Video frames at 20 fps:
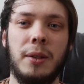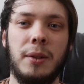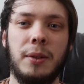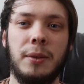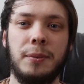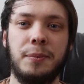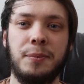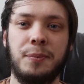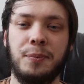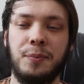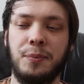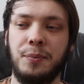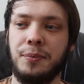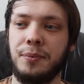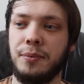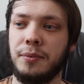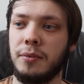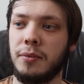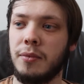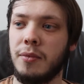
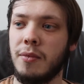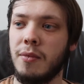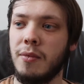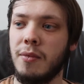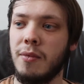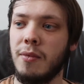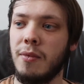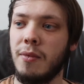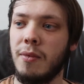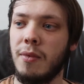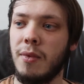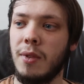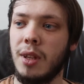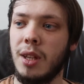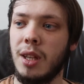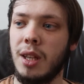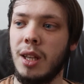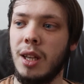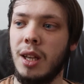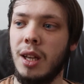
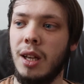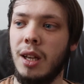Nothing is said.